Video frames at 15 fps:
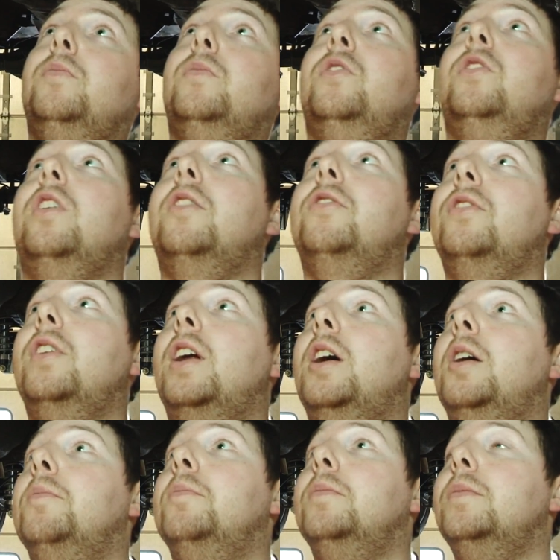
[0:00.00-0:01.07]
stuff set
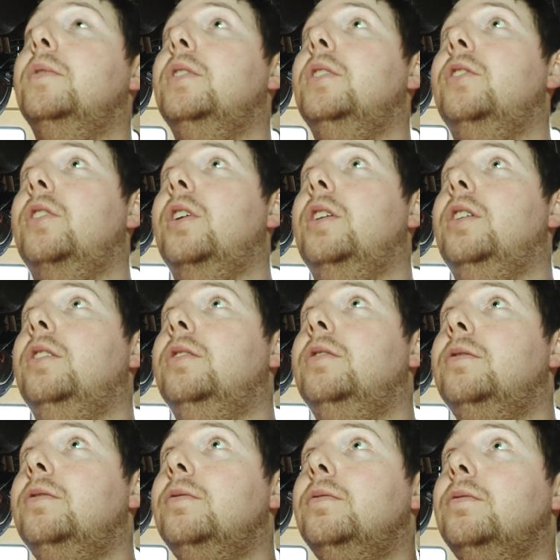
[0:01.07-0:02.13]
up. He's got a
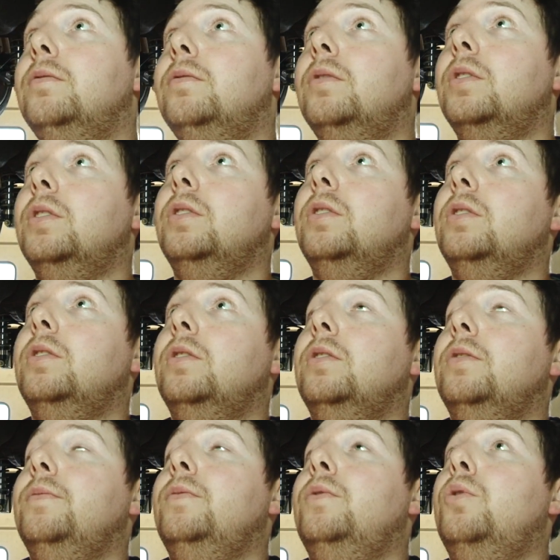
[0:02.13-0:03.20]

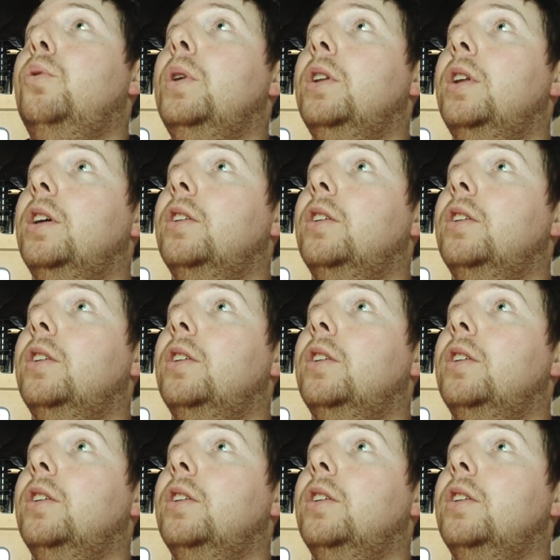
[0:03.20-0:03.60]
twin